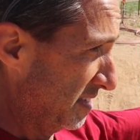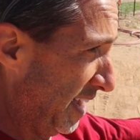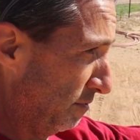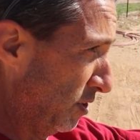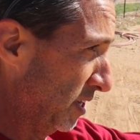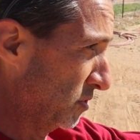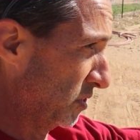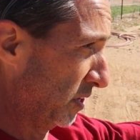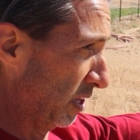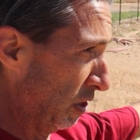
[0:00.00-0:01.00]
that
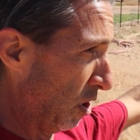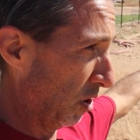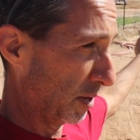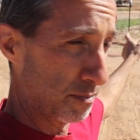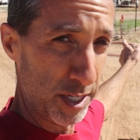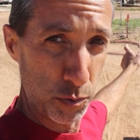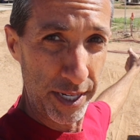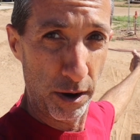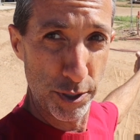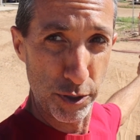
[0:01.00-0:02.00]
runs along
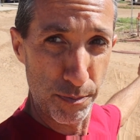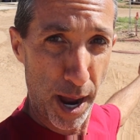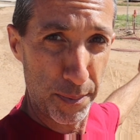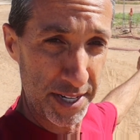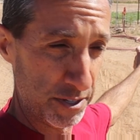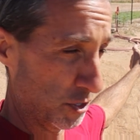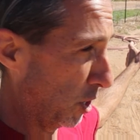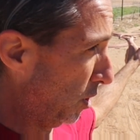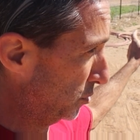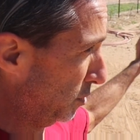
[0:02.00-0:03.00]
between our two properties and
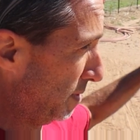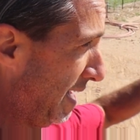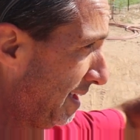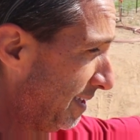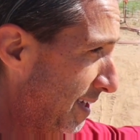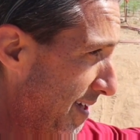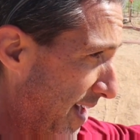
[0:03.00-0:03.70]
also back